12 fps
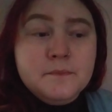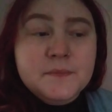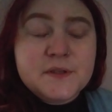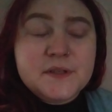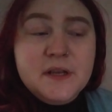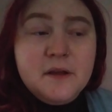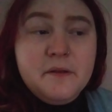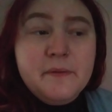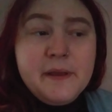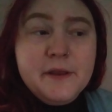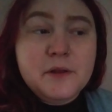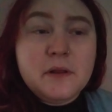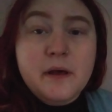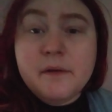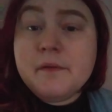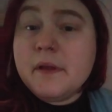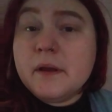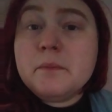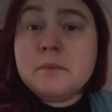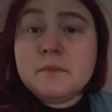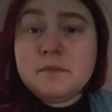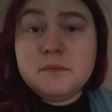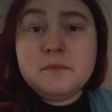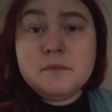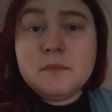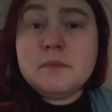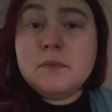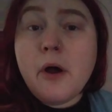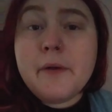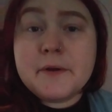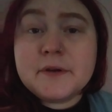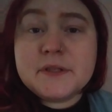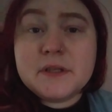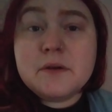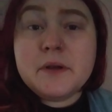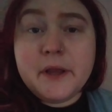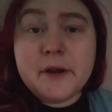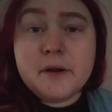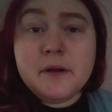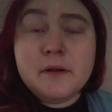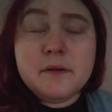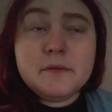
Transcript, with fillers: So tell them that you love them while they're still here.